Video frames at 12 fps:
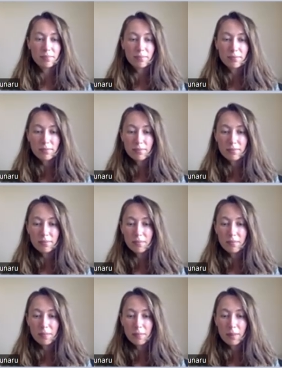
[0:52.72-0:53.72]

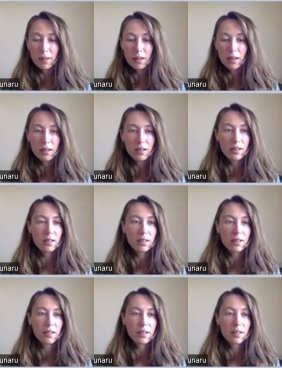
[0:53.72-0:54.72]

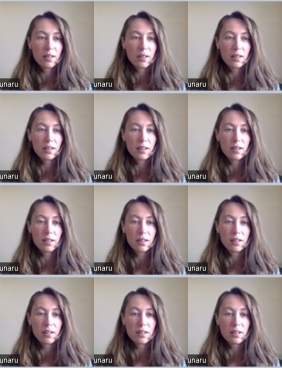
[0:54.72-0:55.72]

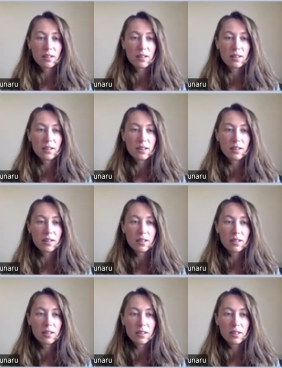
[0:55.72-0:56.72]

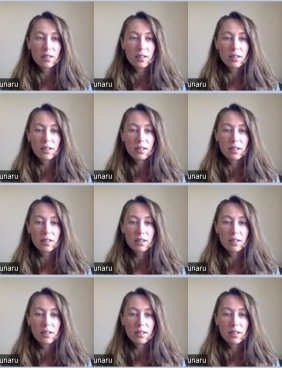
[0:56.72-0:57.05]
Nobody speaks.